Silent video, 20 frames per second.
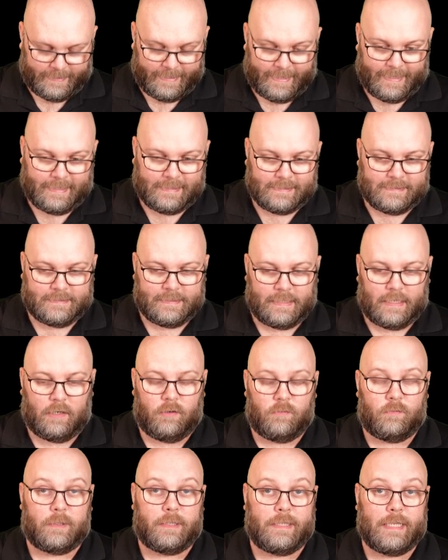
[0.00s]

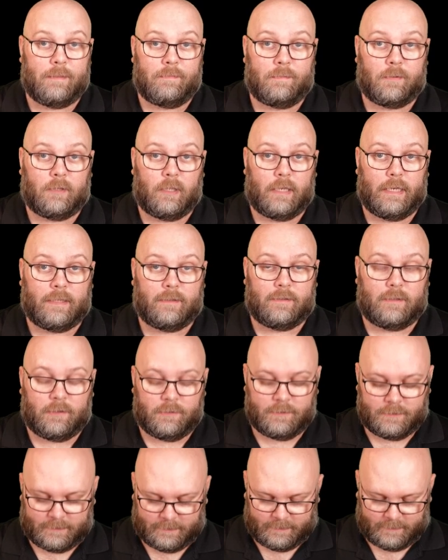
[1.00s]
XL with capital
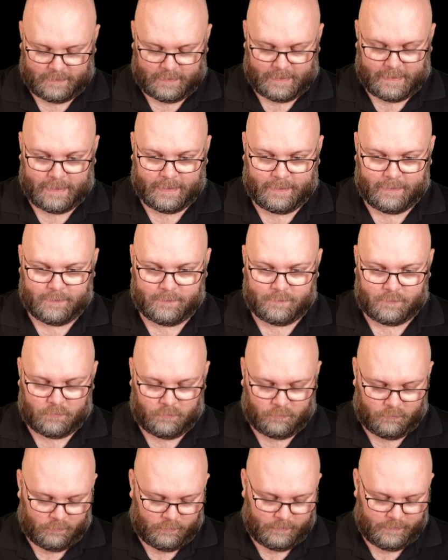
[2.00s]
letters
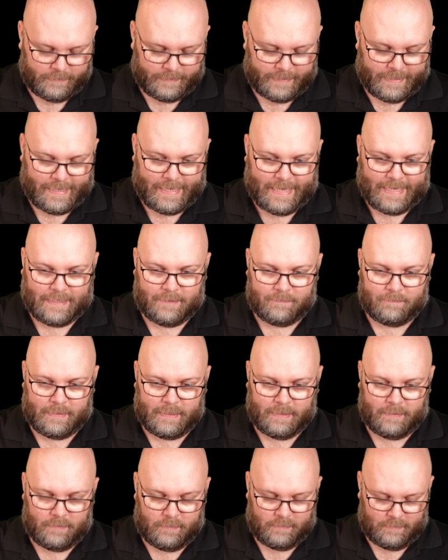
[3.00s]
underscore
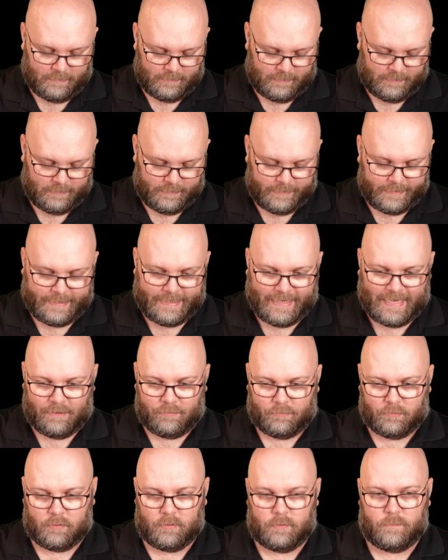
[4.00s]
admin
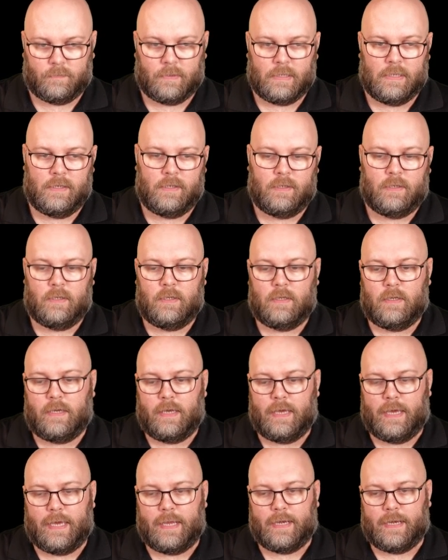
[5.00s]
down,
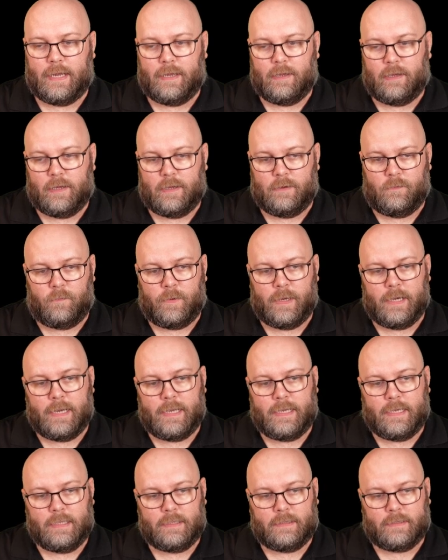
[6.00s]
and when
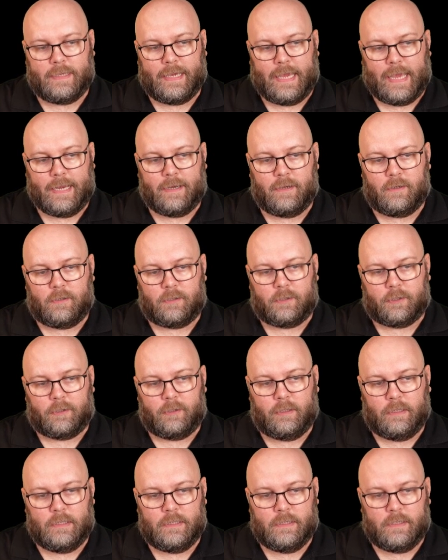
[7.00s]
I hit
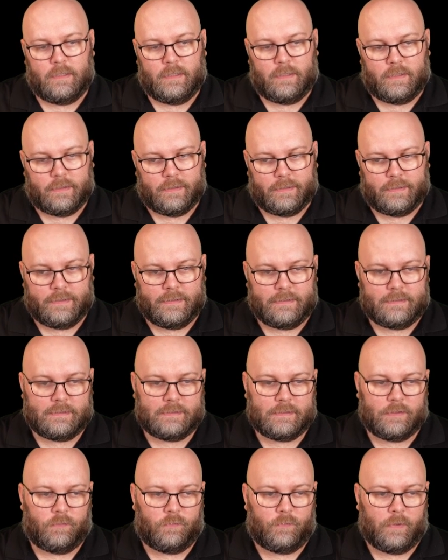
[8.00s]
enter,
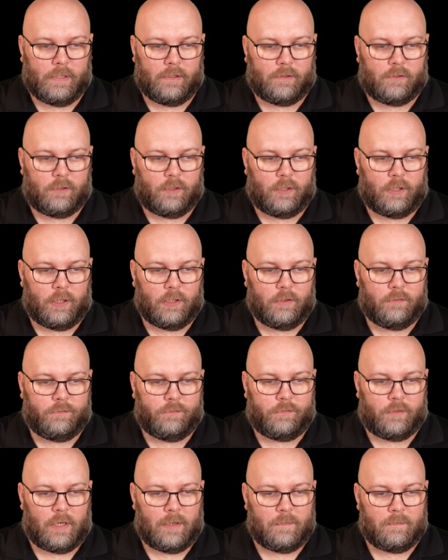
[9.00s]
this will turn
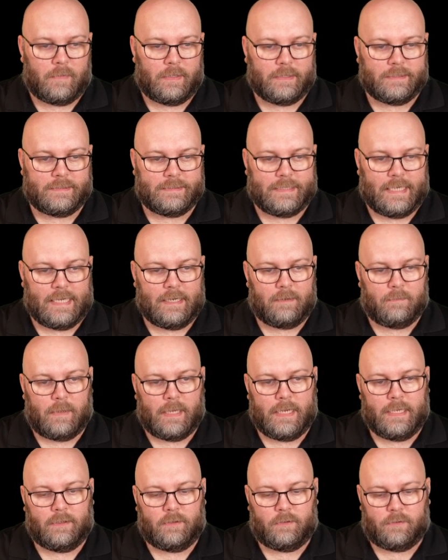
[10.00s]
from
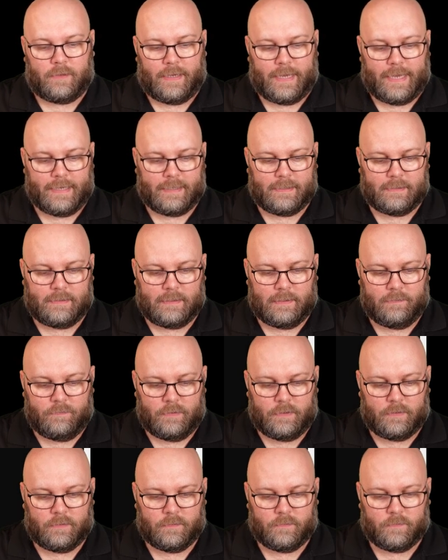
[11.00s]
standby to active.